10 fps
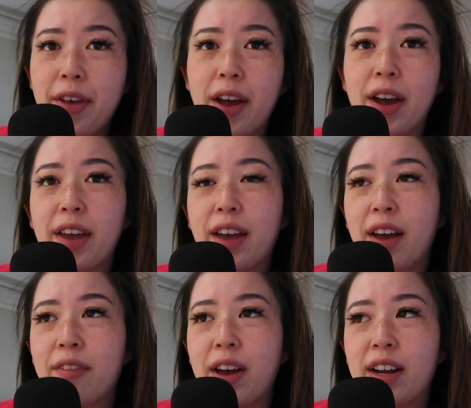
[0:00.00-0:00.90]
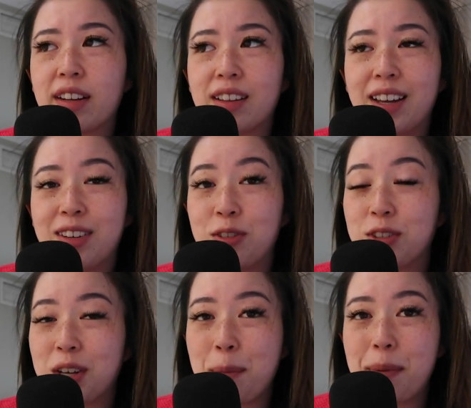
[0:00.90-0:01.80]
I have had a client
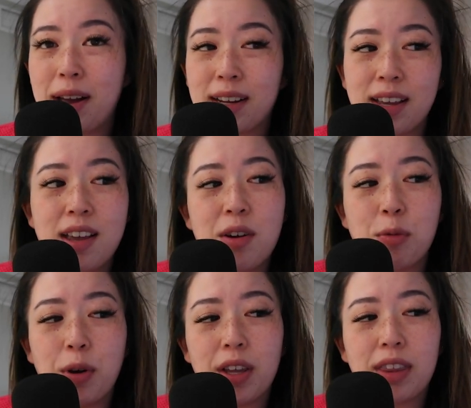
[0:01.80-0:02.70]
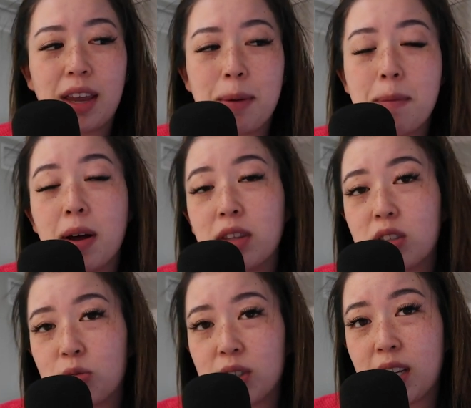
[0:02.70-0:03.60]
who's come back with a
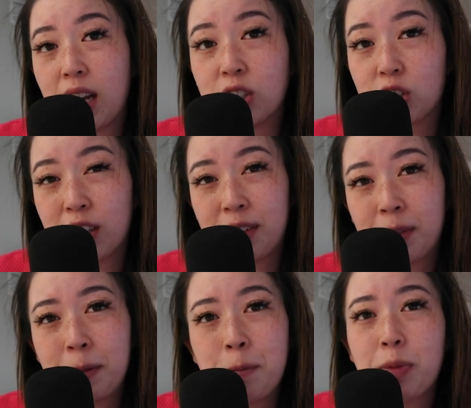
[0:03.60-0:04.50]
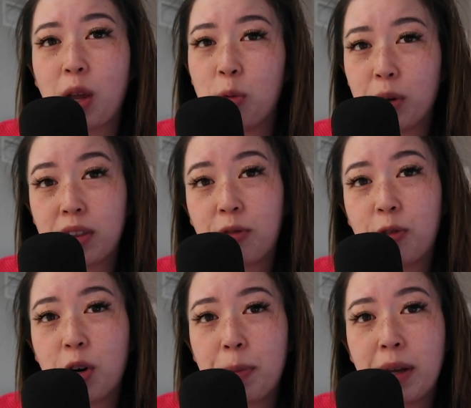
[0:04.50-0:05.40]
month's retention with the
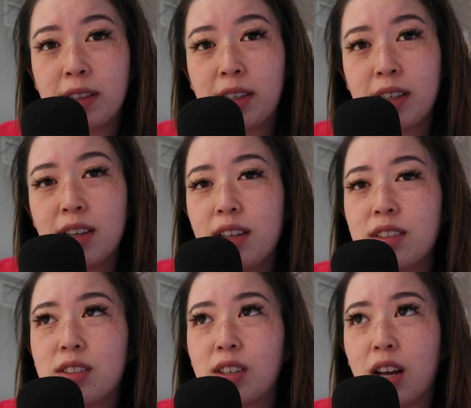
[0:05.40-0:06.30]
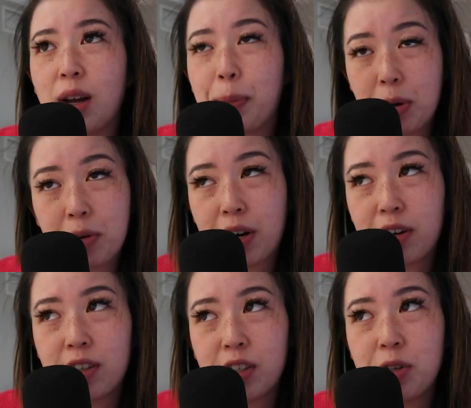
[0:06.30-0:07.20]
FORABELI Pro
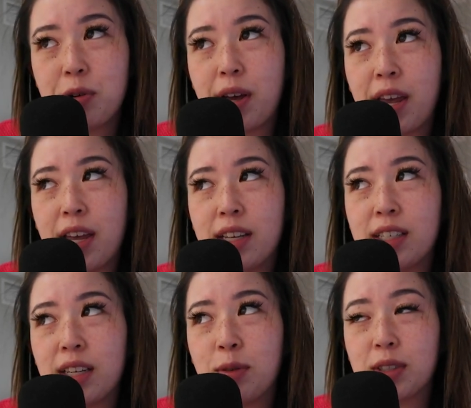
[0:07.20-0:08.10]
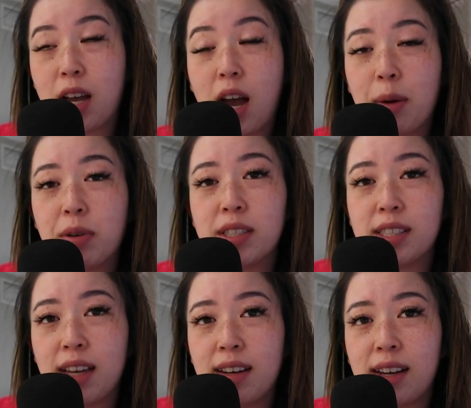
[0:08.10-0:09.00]
Care glue, and it was a hybrid
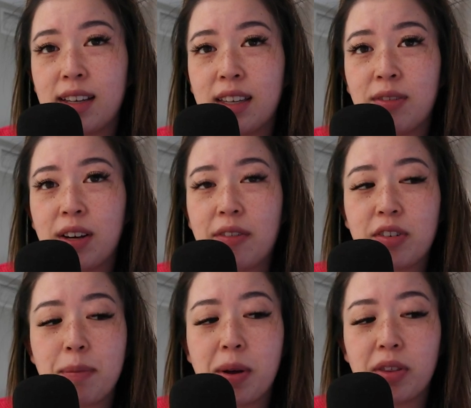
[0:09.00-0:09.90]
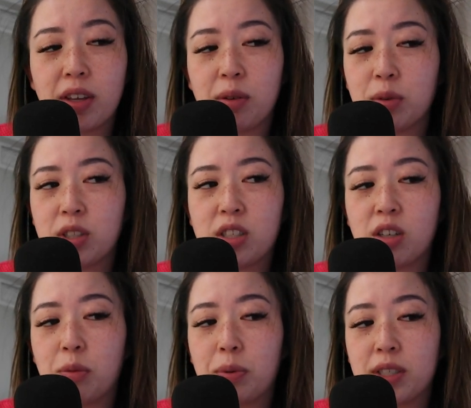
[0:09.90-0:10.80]
set, and even after a month it was
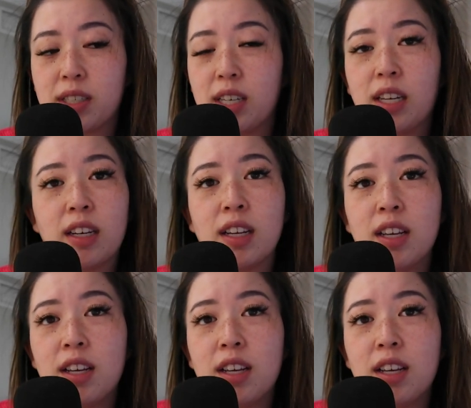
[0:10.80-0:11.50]
still pristine.